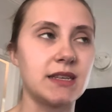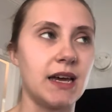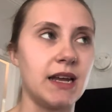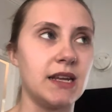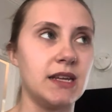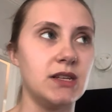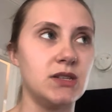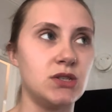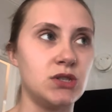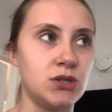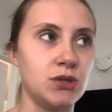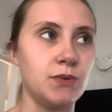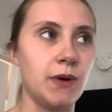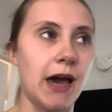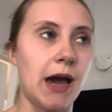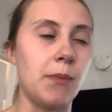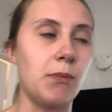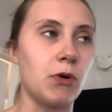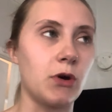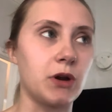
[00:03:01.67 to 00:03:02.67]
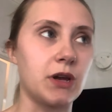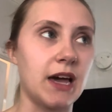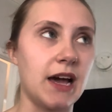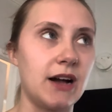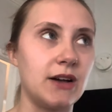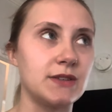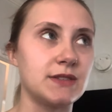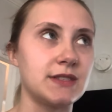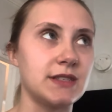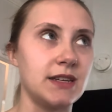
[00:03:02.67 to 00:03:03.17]
I did two ab
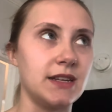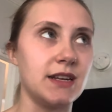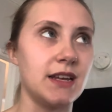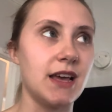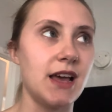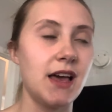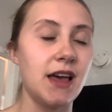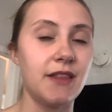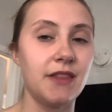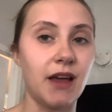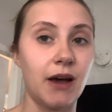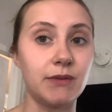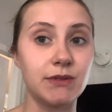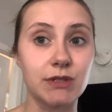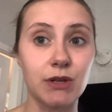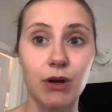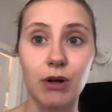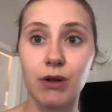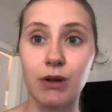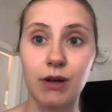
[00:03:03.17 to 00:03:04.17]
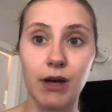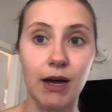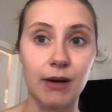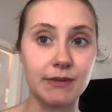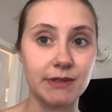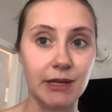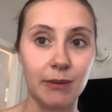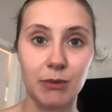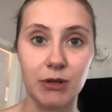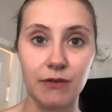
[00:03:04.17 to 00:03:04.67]
workouts and that was all I
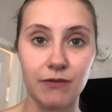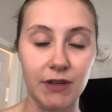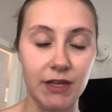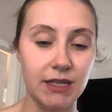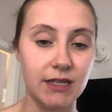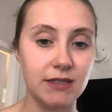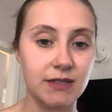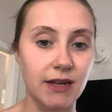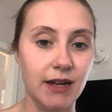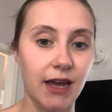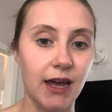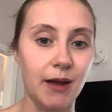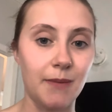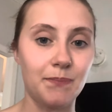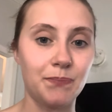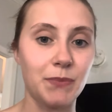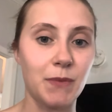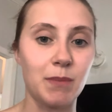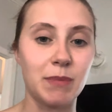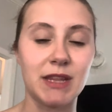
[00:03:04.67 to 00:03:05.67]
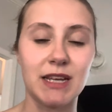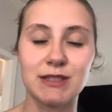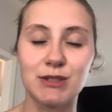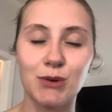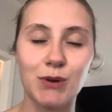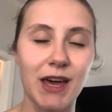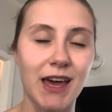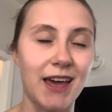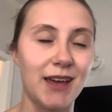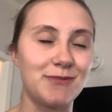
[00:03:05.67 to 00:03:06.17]
was able to fit in today. That's
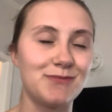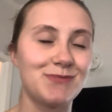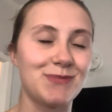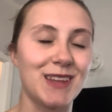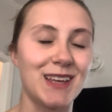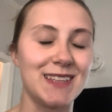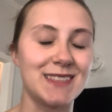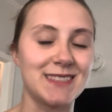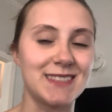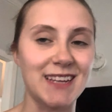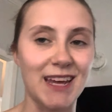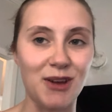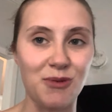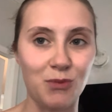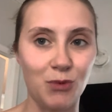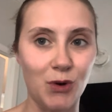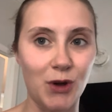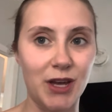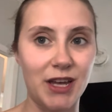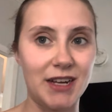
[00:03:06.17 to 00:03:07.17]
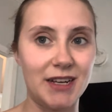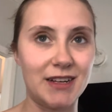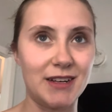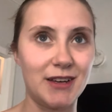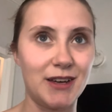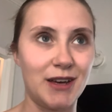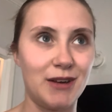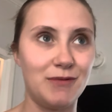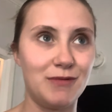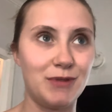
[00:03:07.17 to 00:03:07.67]
okay. It's day one
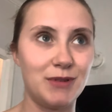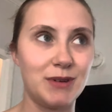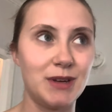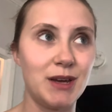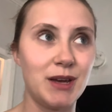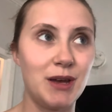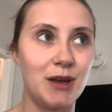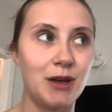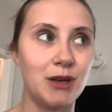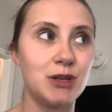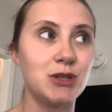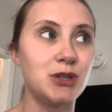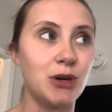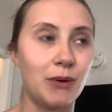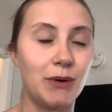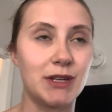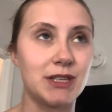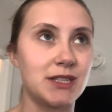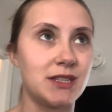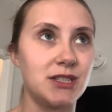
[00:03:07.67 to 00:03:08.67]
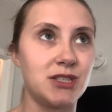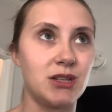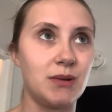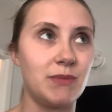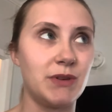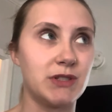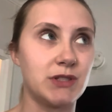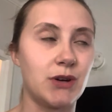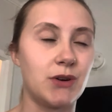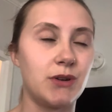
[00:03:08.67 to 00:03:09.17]
of going to the gym
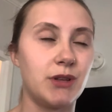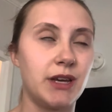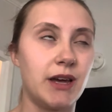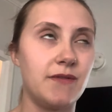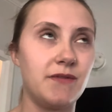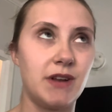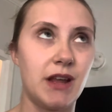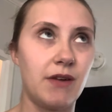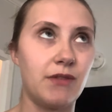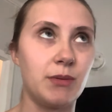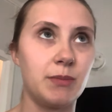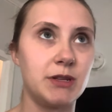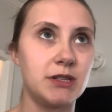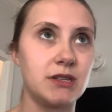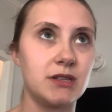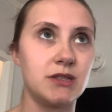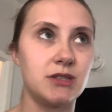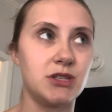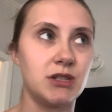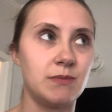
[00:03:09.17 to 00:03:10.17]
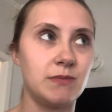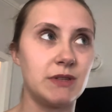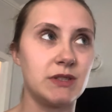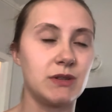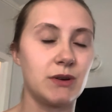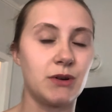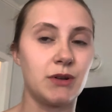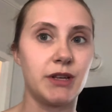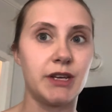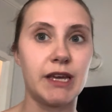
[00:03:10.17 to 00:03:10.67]
this early. I've never been to the gym this
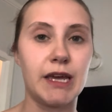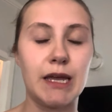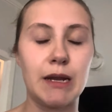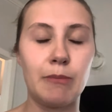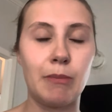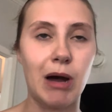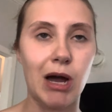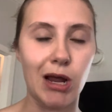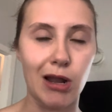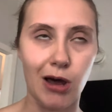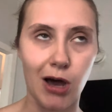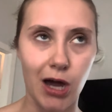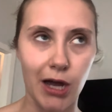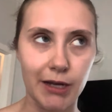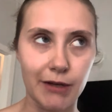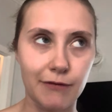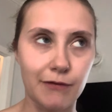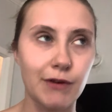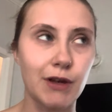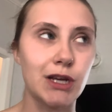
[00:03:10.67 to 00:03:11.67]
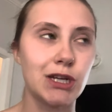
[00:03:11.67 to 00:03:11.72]
early in my life.